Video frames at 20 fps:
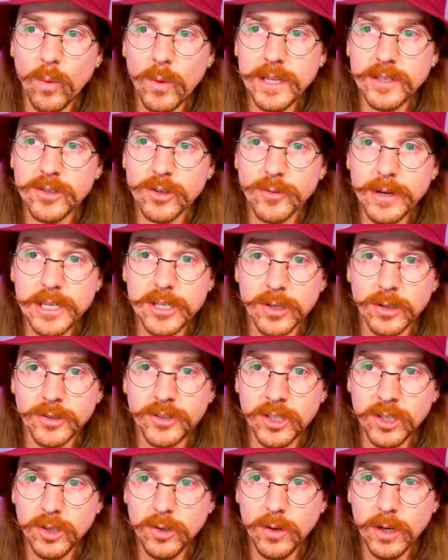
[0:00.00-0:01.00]
Winter Regional
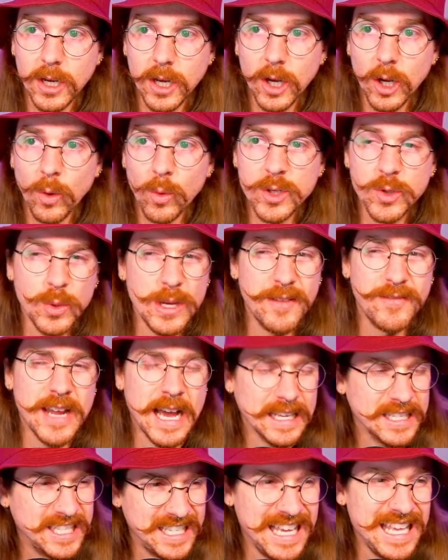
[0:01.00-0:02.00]
2, which we have
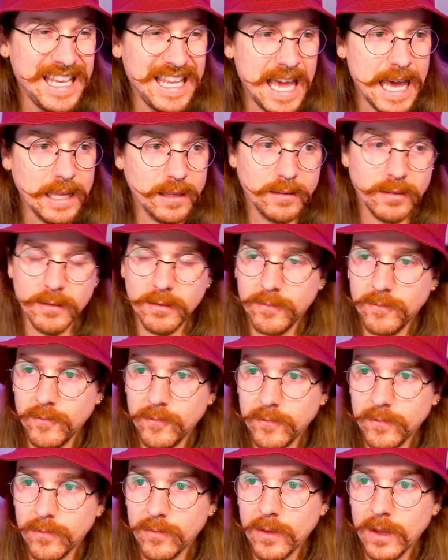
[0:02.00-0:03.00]
not seen yet.
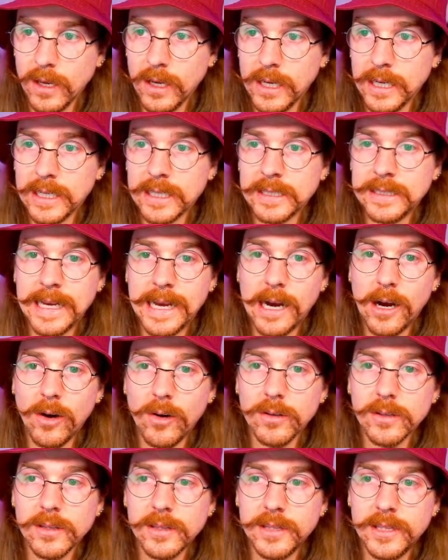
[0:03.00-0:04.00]

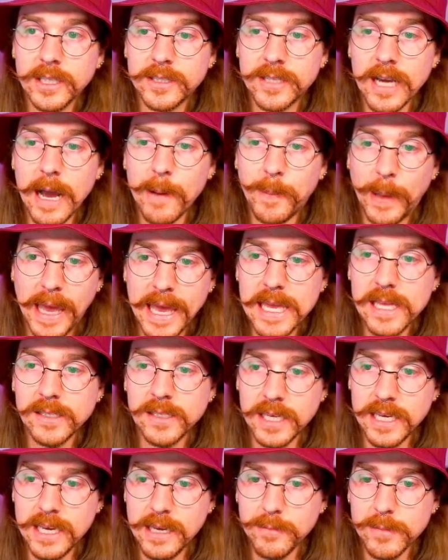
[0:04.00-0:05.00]
Now, the top eight
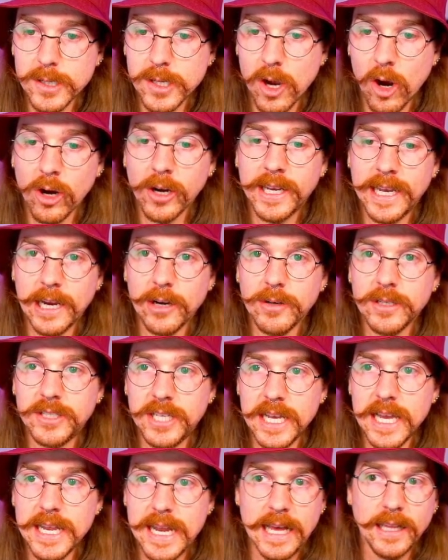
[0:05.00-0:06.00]
teams are
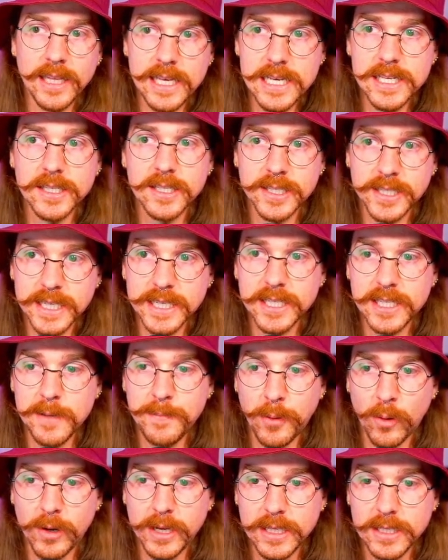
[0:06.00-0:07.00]
guaranteed at least 60
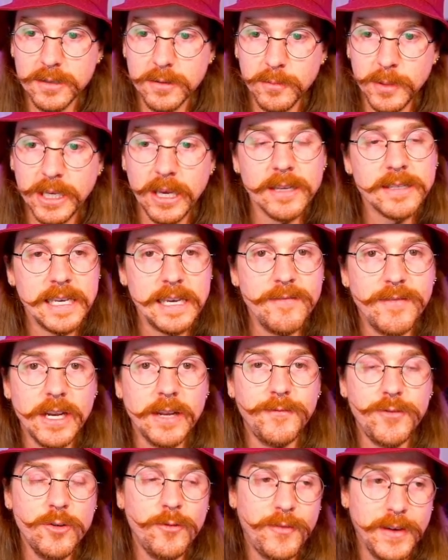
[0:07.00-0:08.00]
points because even
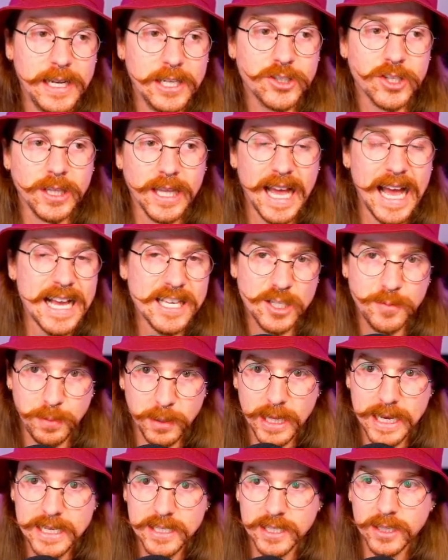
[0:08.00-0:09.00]
if you finish last
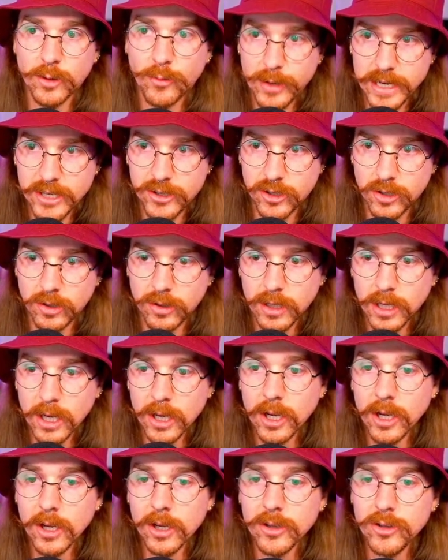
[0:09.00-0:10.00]
place in the regional,
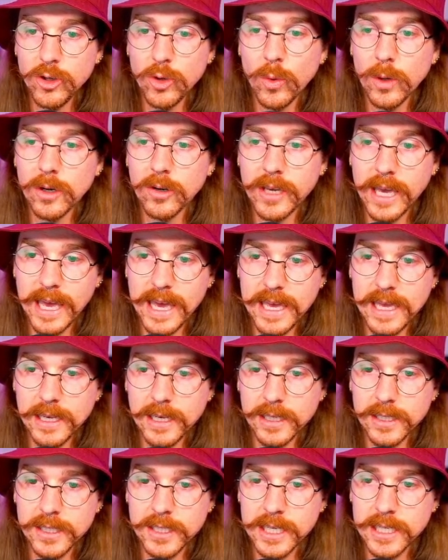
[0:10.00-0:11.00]
you will
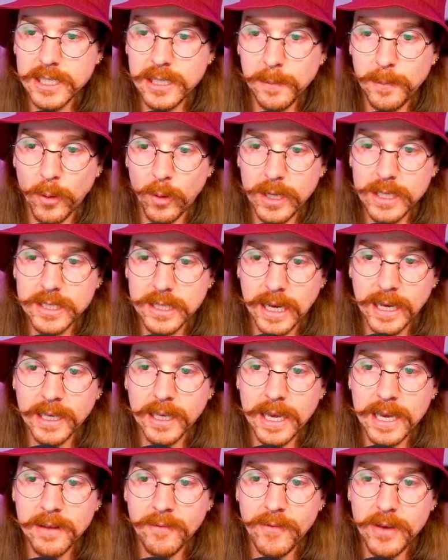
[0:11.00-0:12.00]
gain 60 points
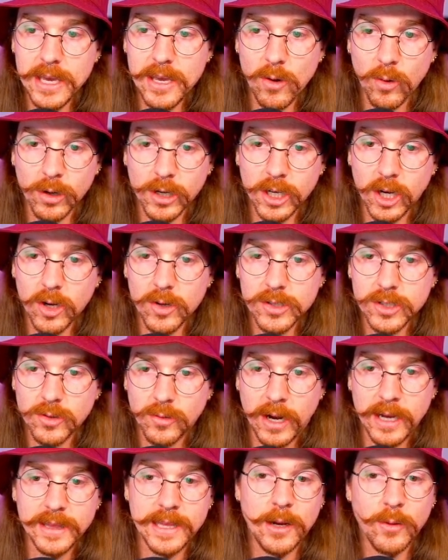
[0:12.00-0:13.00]
like Envy or Ghost,
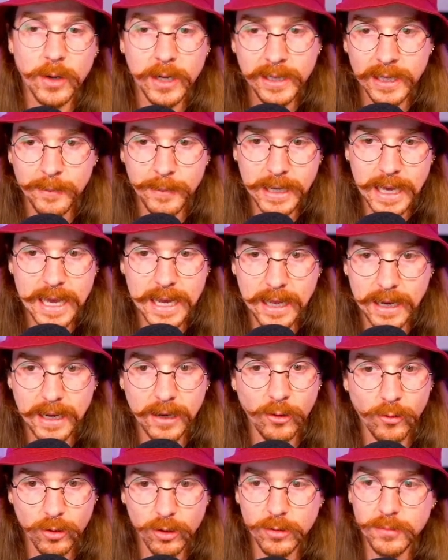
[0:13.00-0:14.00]
right? They were eliminated
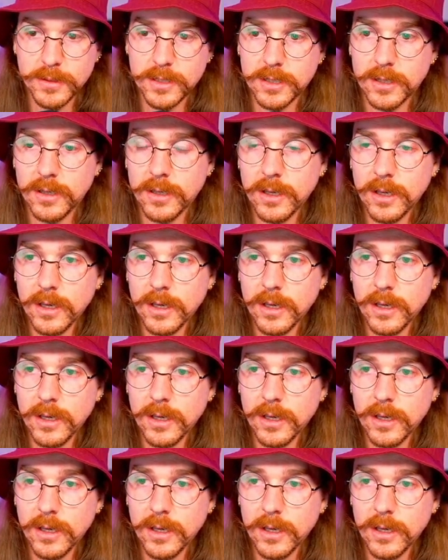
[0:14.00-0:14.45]
in groups.